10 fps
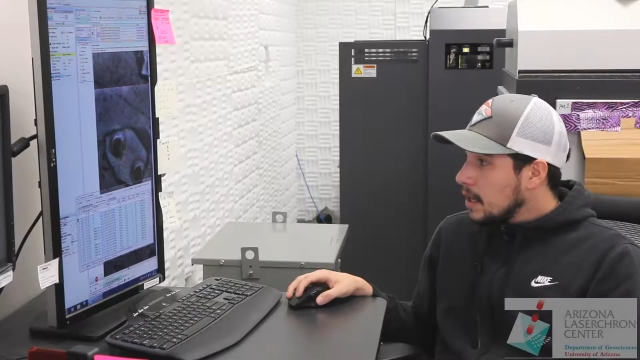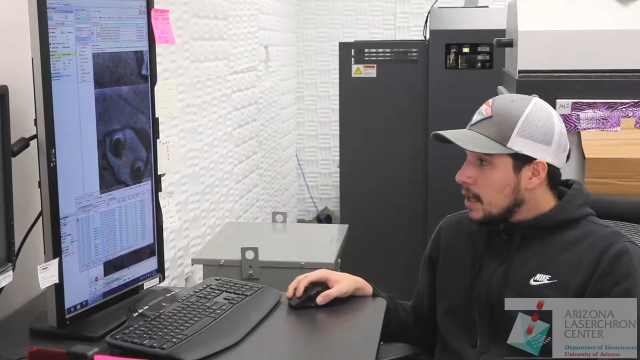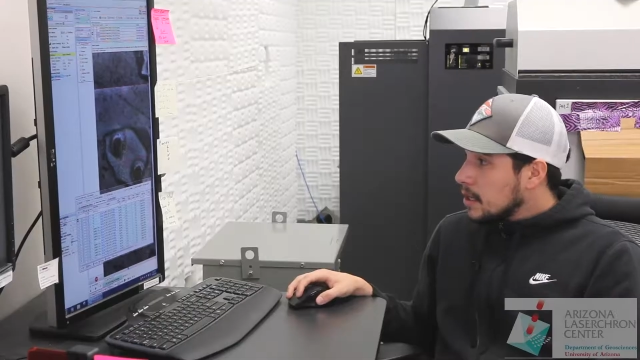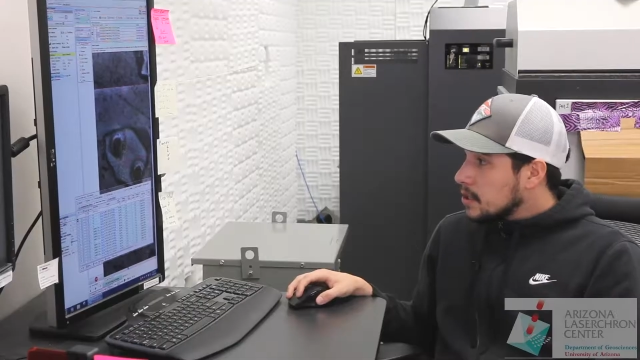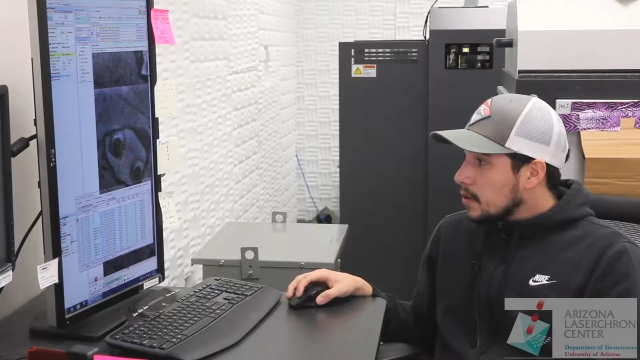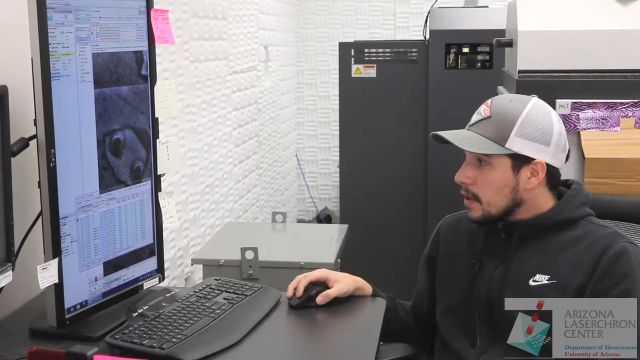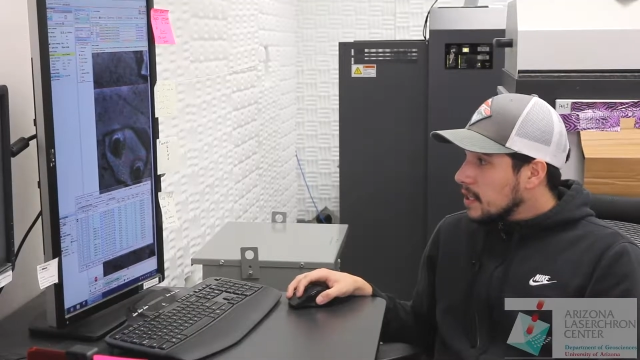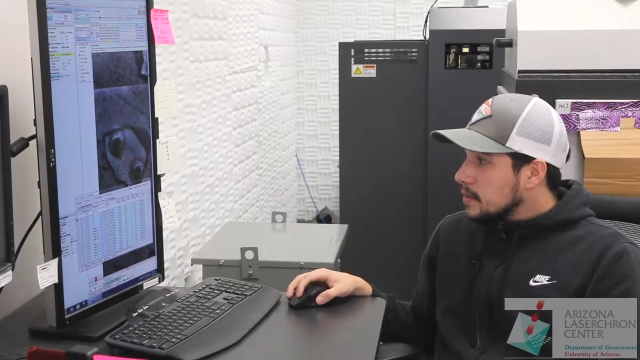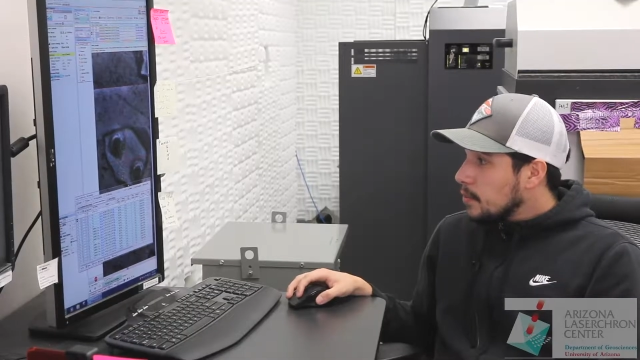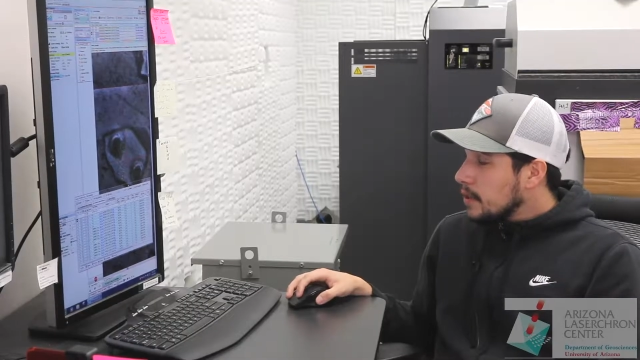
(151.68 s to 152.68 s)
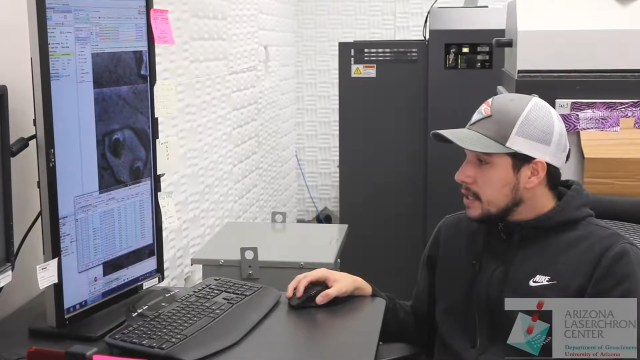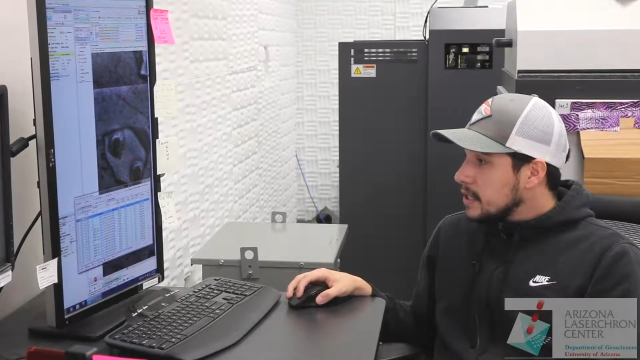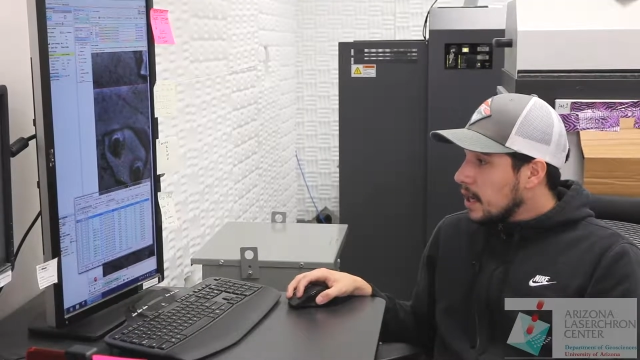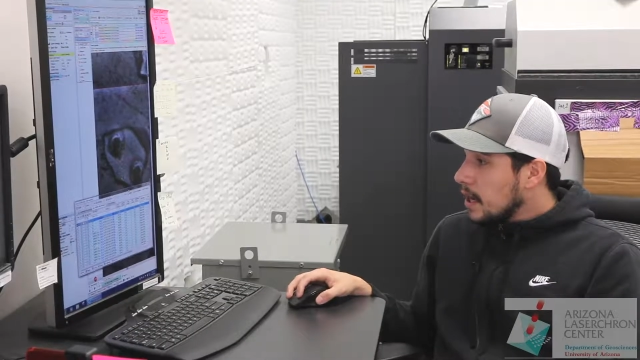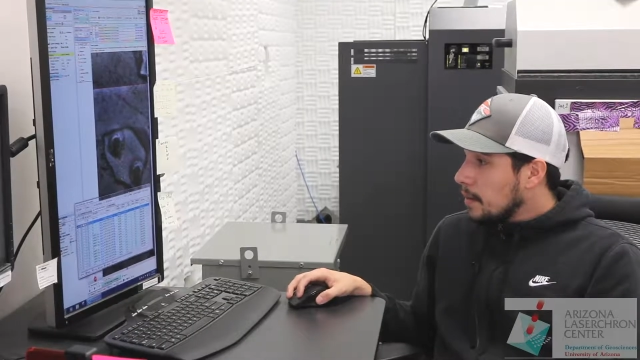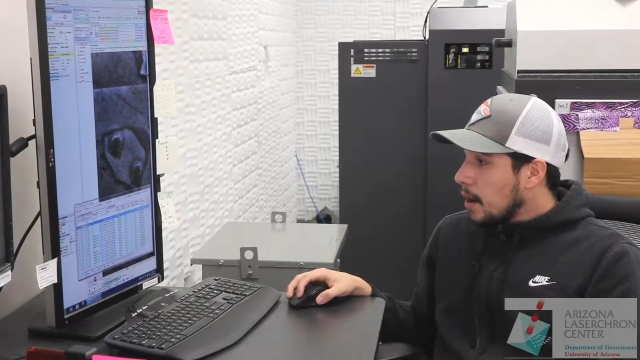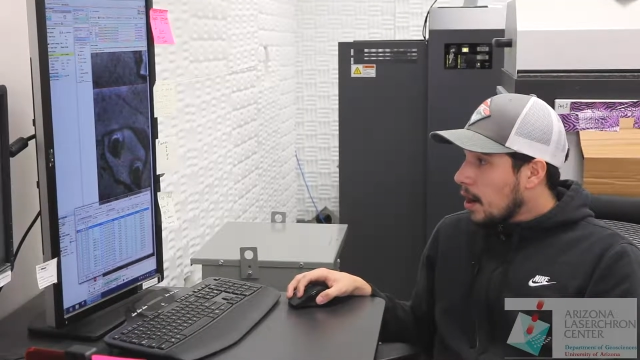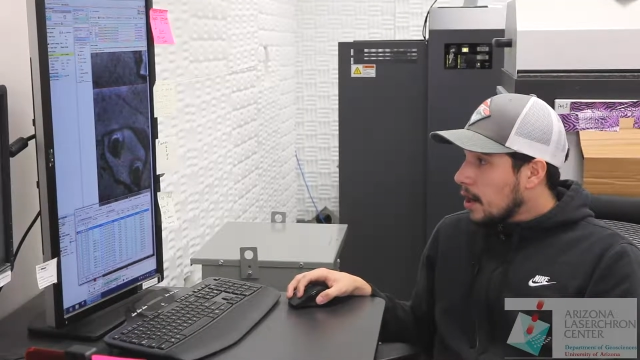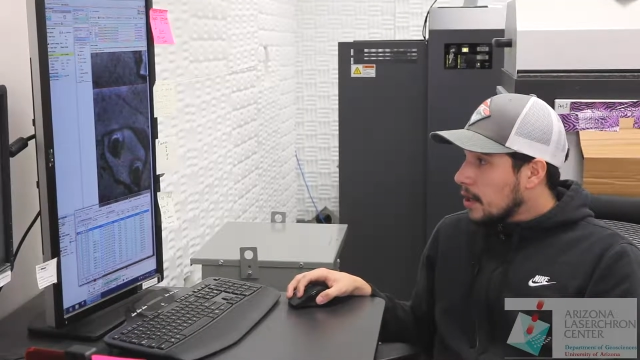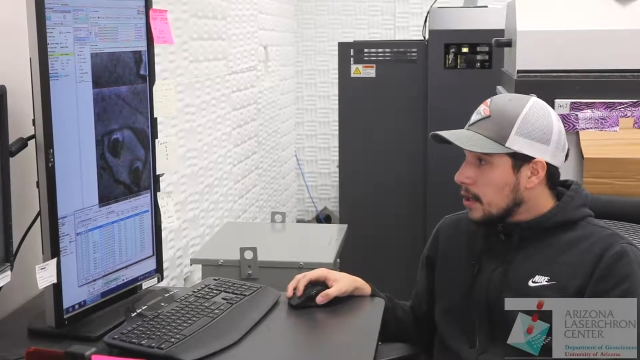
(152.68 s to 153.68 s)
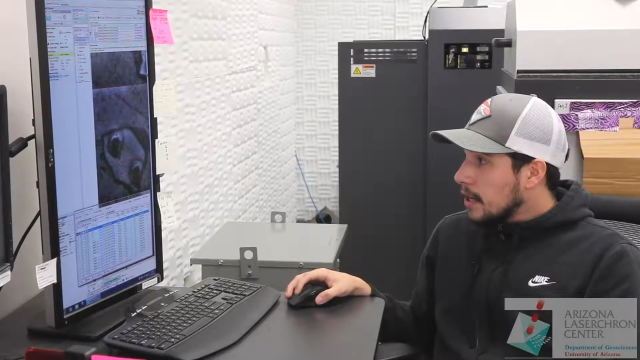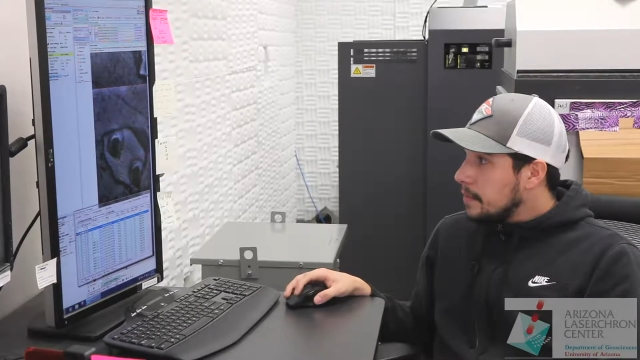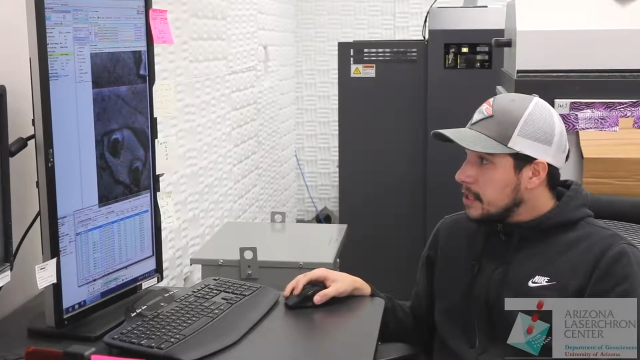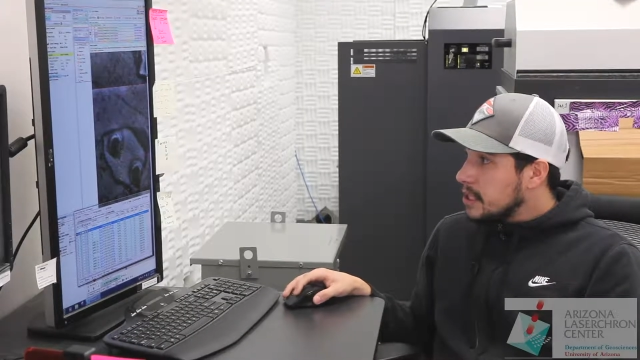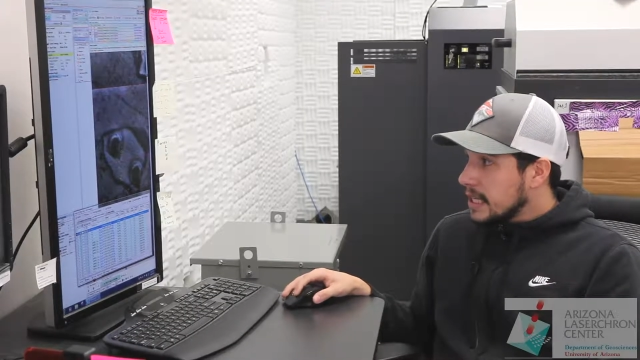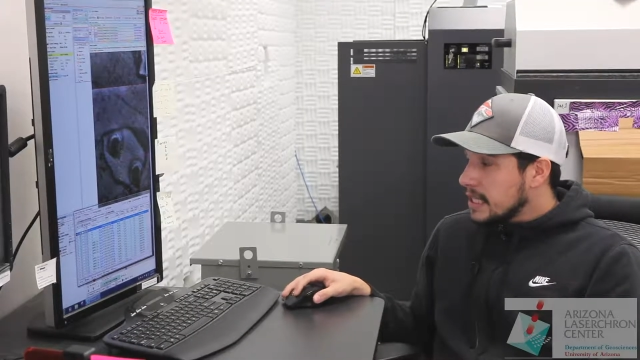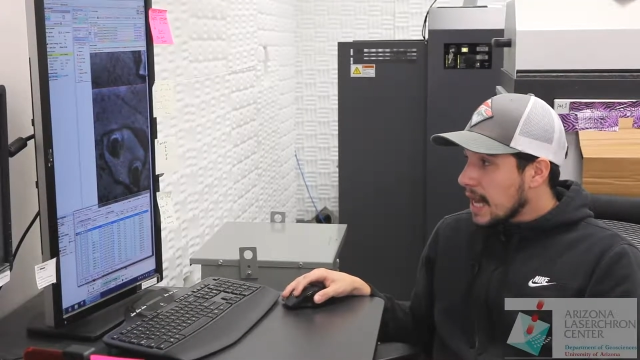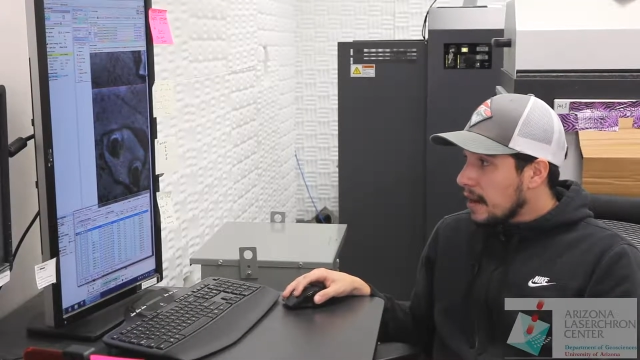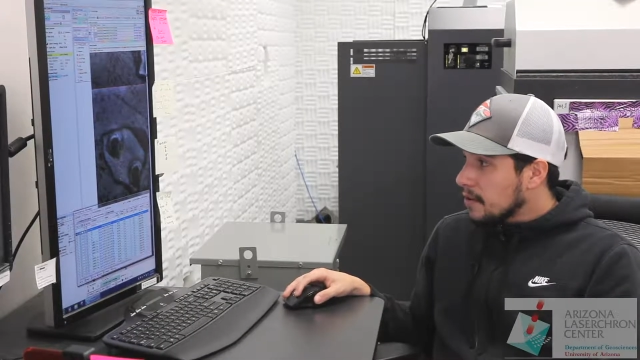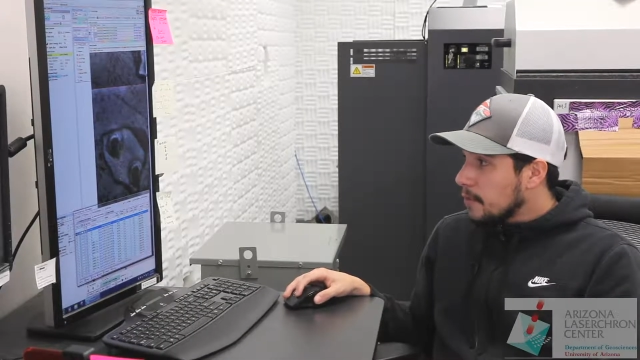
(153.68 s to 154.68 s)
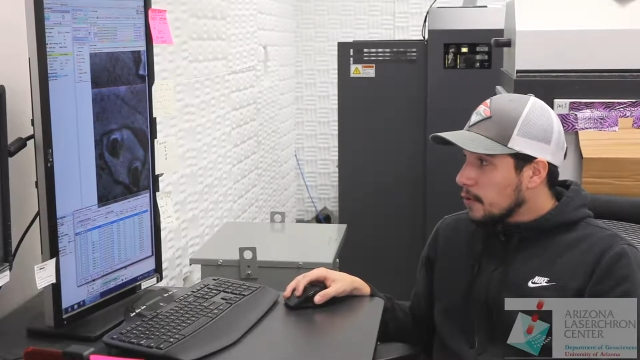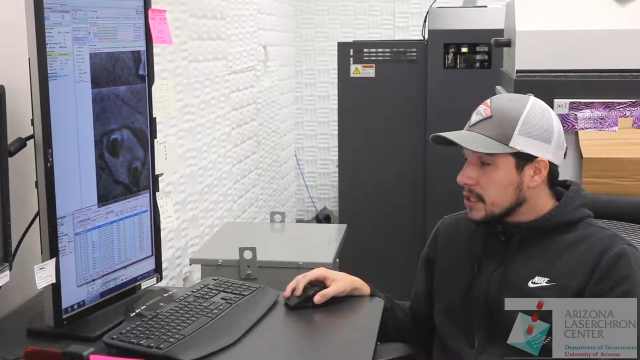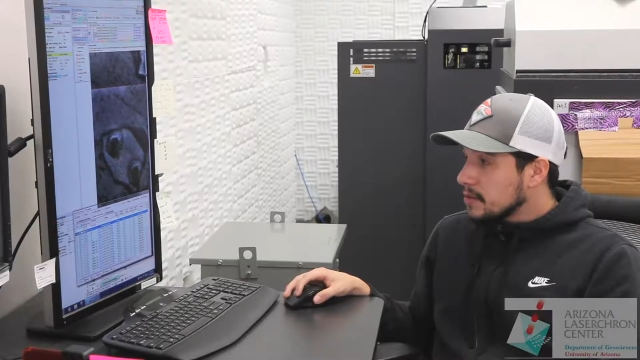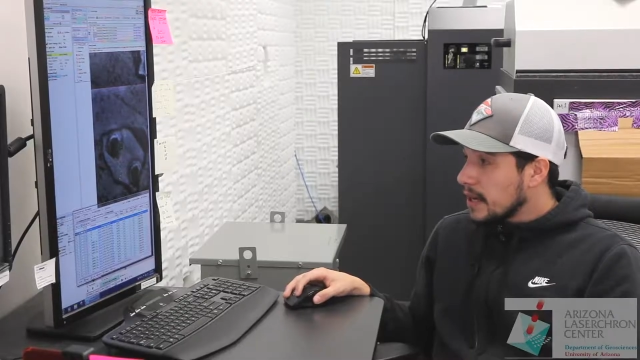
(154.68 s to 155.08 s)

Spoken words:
So at this point, our image is out of focus right